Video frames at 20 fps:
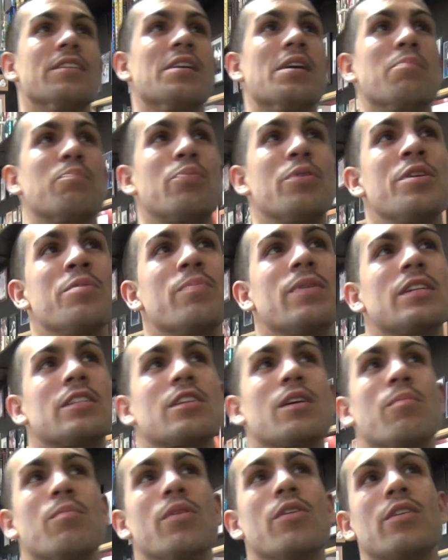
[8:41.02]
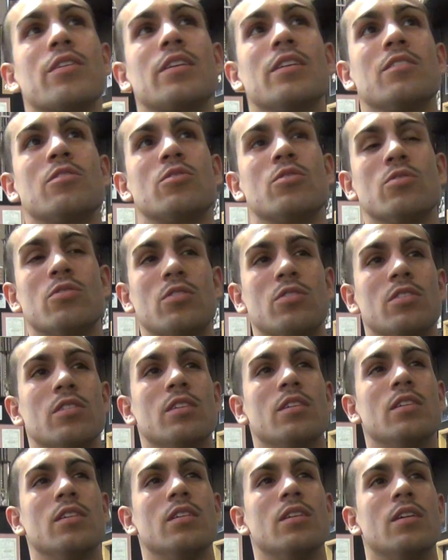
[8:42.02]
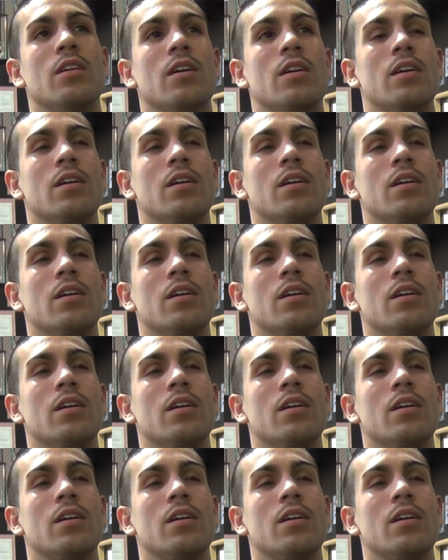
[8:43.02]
Yeah, pretty much I'm looking to see.